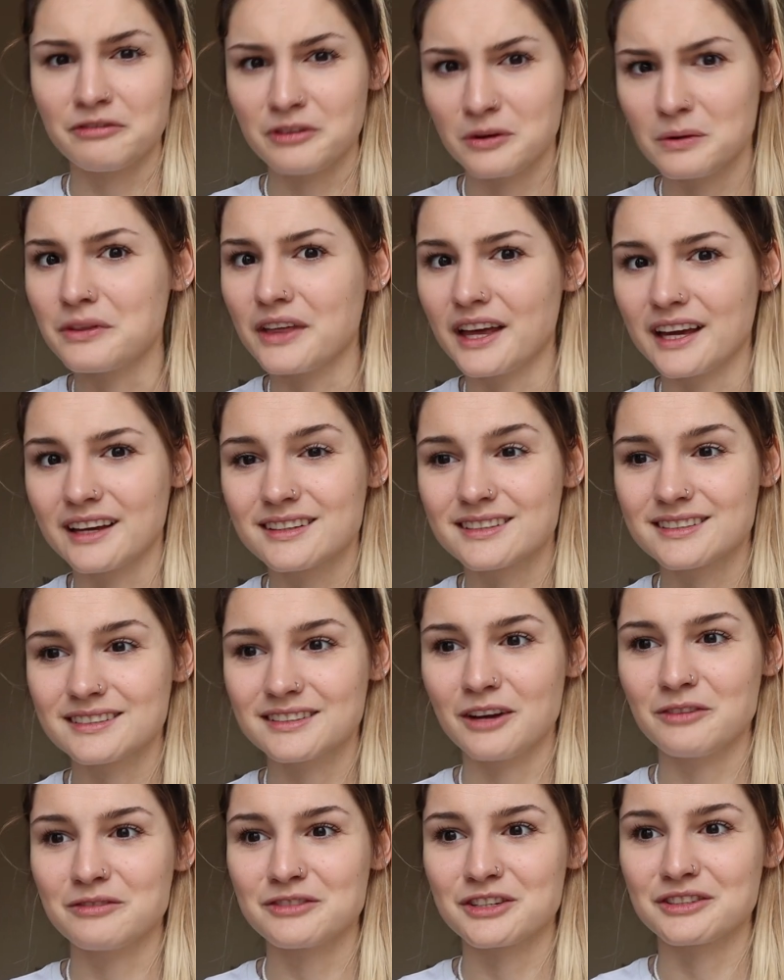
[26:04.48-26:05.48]
a few things.
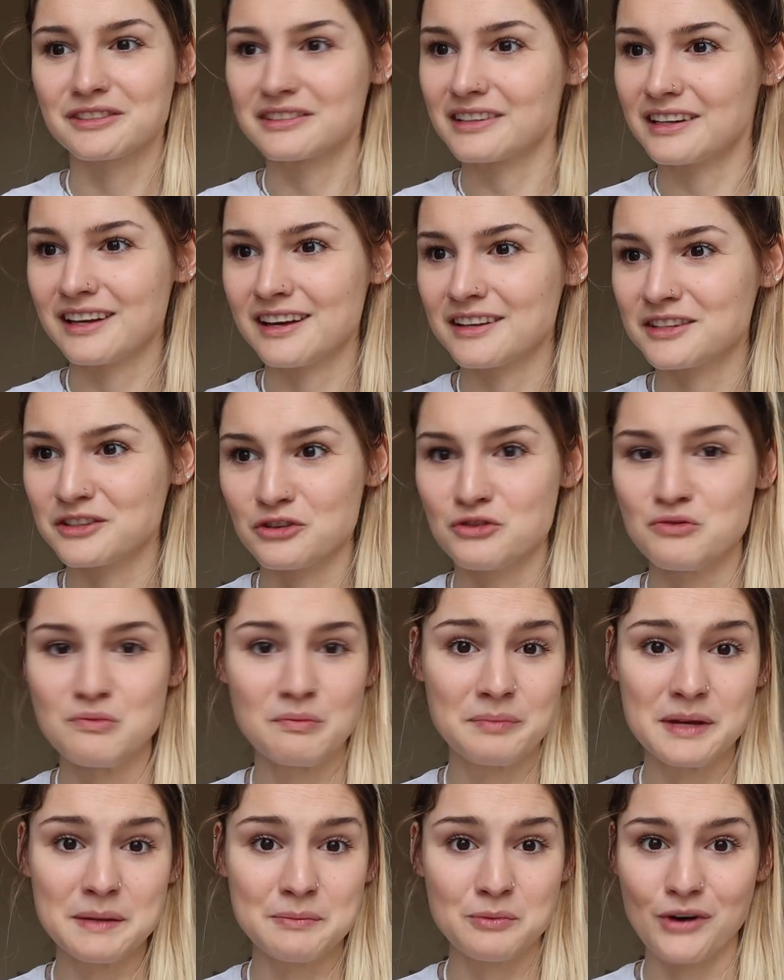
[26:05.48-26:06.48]
Don't just
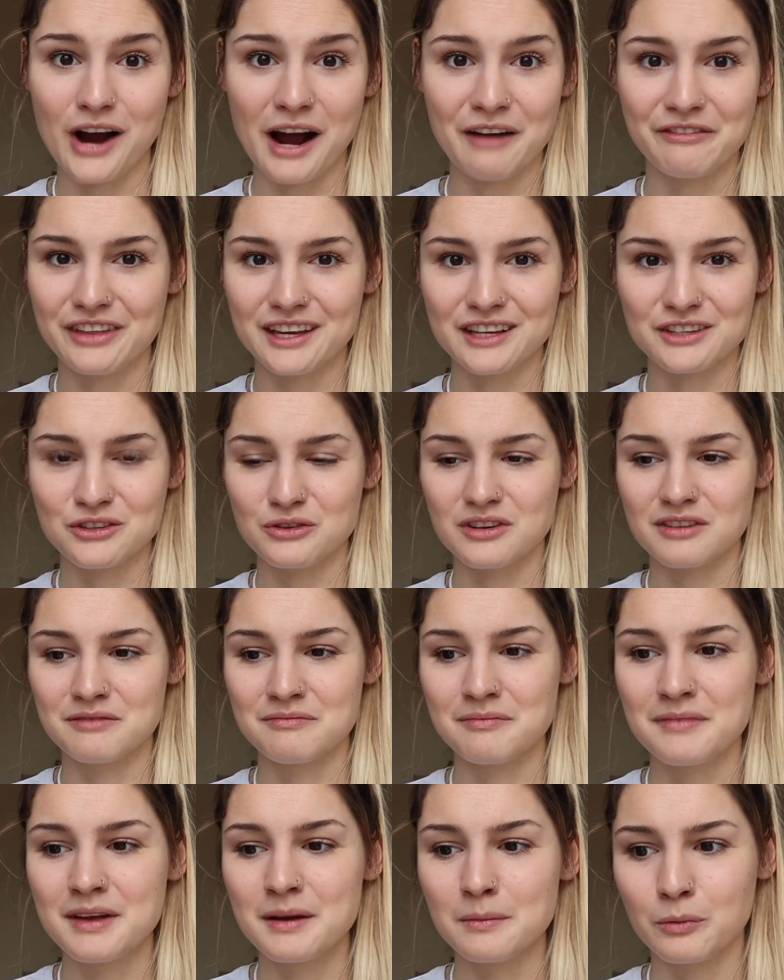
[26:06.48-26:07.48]
assume people have things you
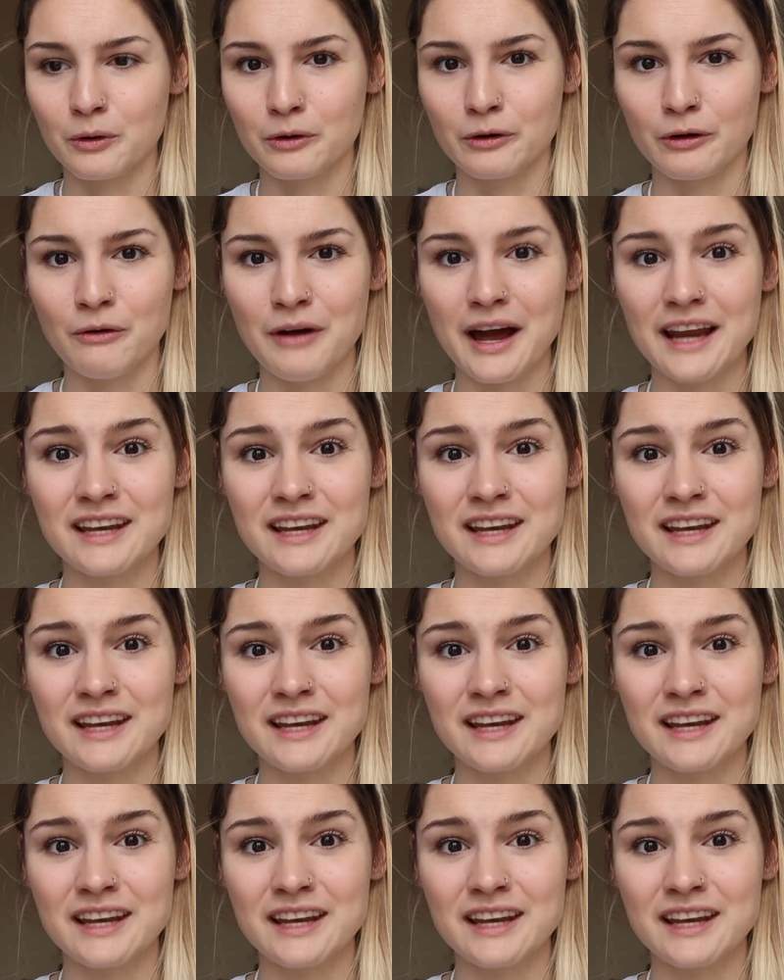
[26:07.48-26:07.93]
can borrow.